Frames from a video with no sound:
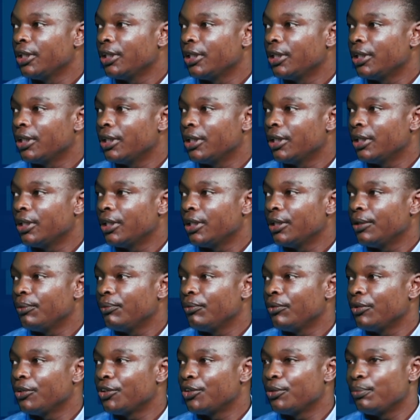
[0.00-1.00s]

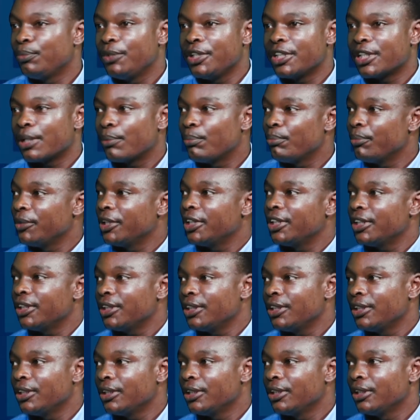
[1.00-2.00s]
to be
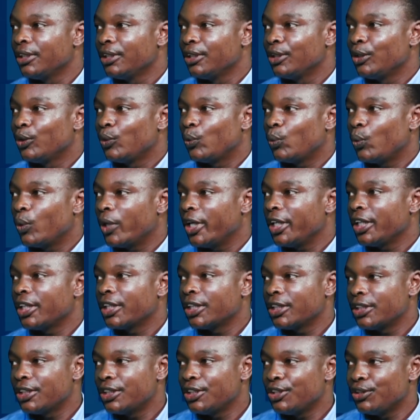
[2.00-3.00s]
submitted, why
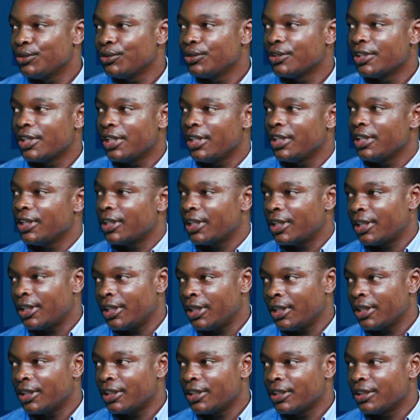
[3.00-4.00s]
can't you use the
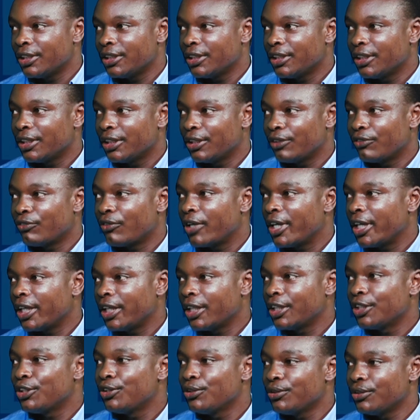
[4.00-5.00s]
internet? Why
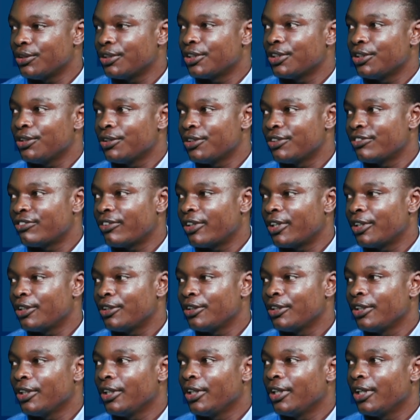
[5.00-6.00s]
can't you use his
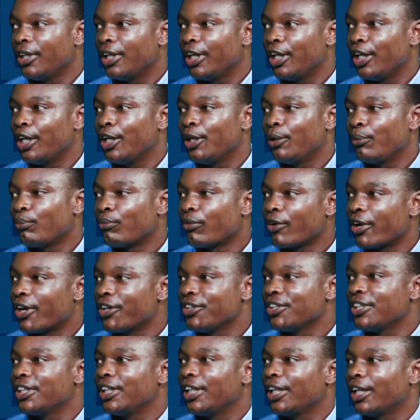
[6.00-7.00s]
phone
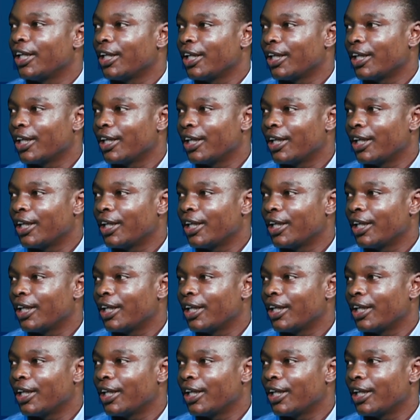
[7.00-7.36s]
browsing